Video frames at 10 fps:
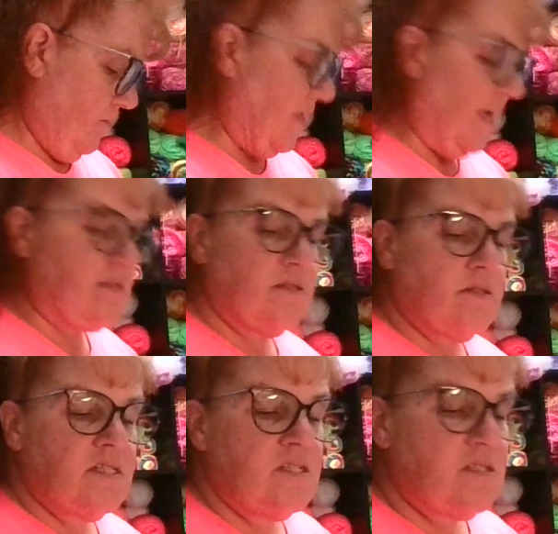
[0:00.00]
yes,
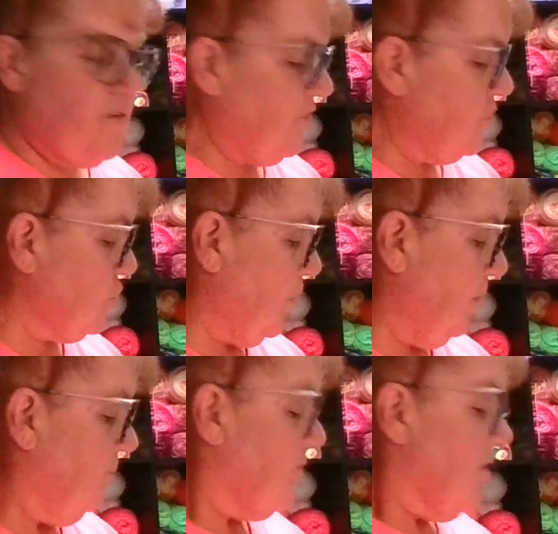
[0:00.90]
this is the first one.
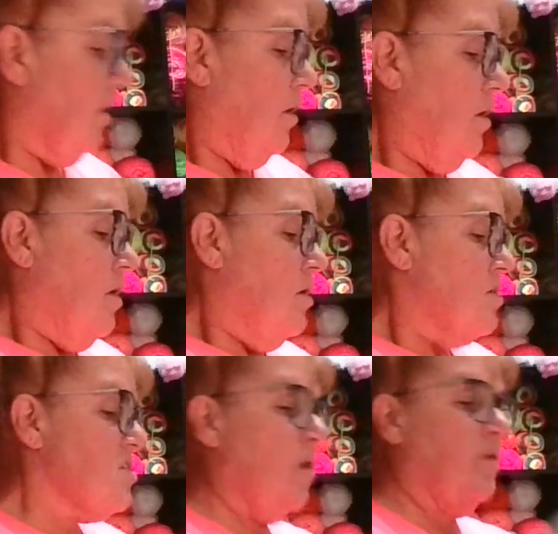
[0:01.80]
So